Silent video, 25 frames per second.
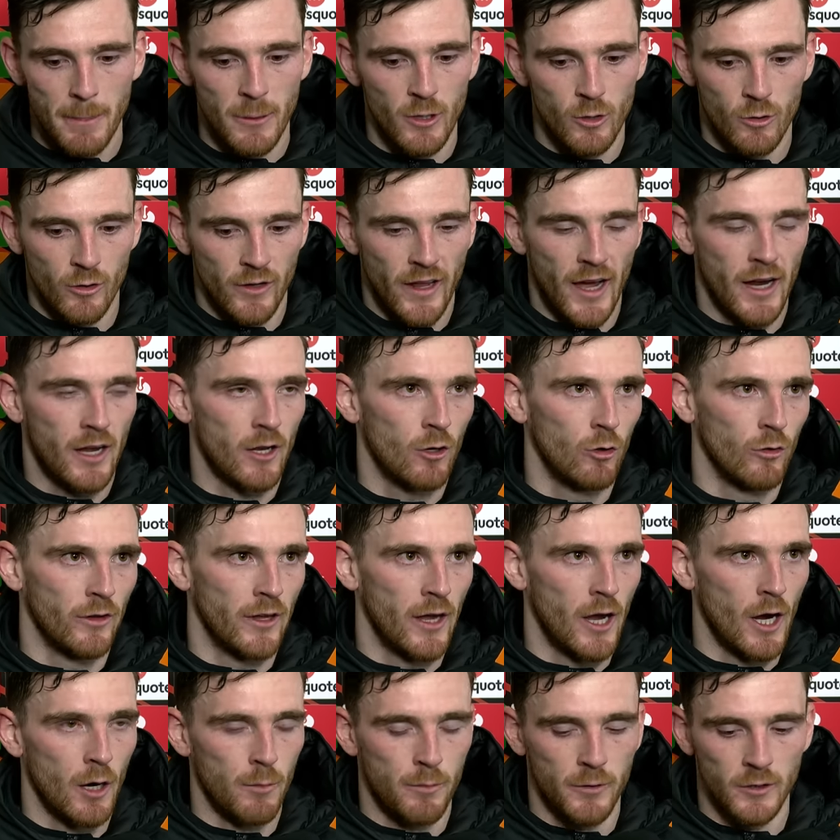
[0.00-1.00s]
you know, that can only
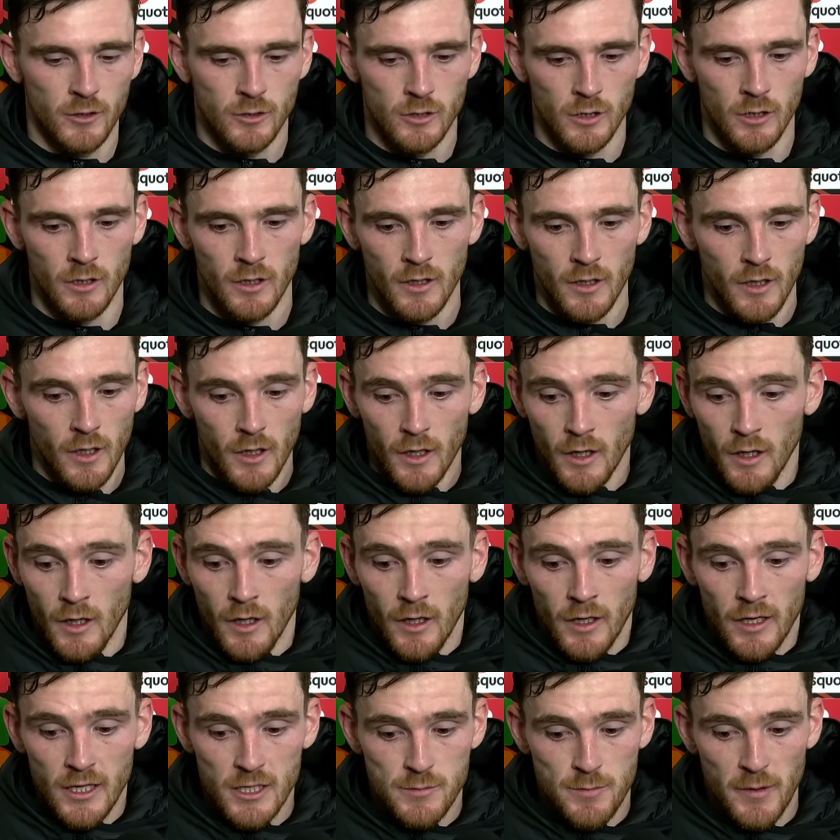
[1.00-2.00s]
help us. So
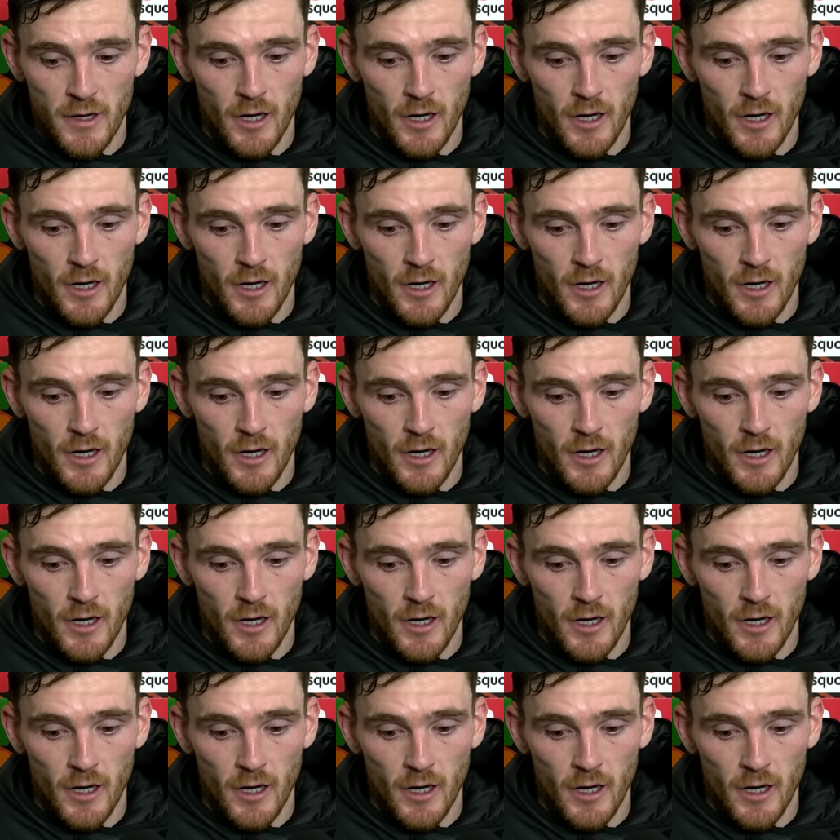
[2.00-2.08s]
he's